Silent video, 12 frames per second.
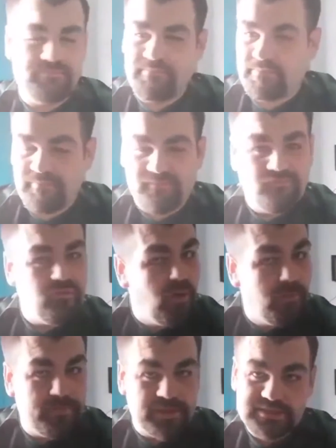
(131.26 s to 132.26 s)

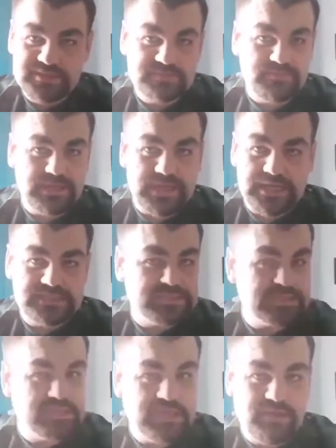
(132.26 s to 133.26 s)
Performance players
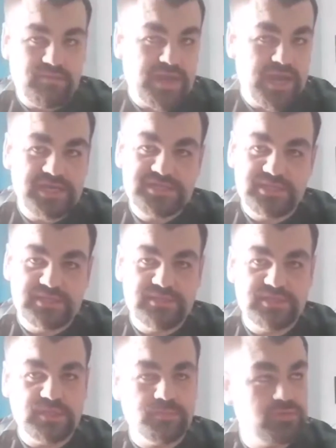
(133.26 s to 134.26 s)
today were excellent. The
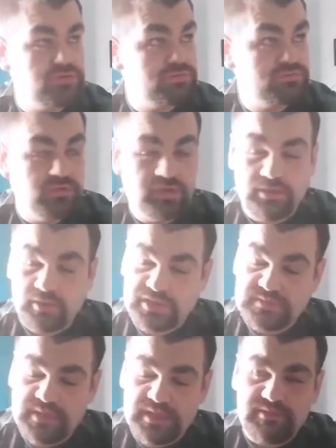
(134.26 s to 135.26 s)
substitution was really good as
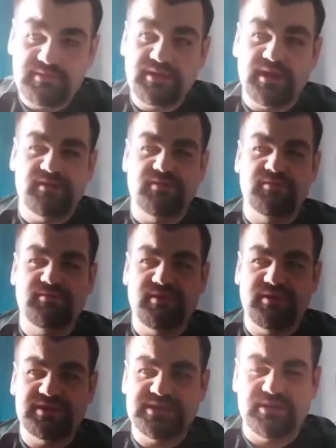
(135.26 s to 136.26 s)
well. I know
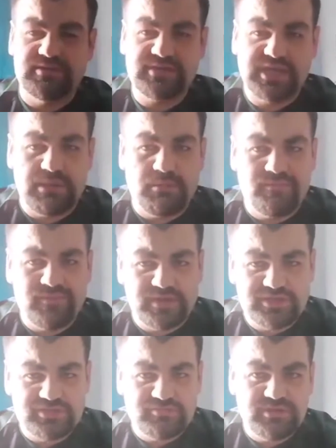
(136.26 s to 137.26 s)
Lascelles came off an
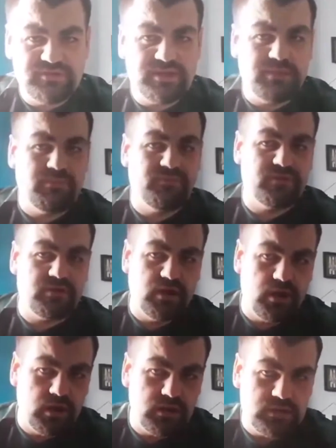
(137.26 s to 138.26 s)
injury, came off a
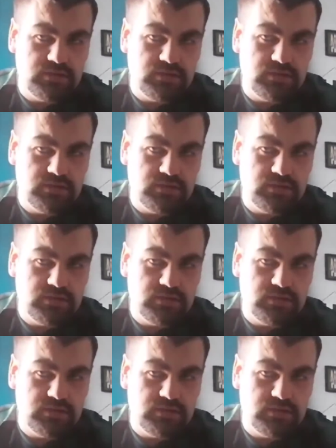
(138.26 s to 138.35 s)
clock.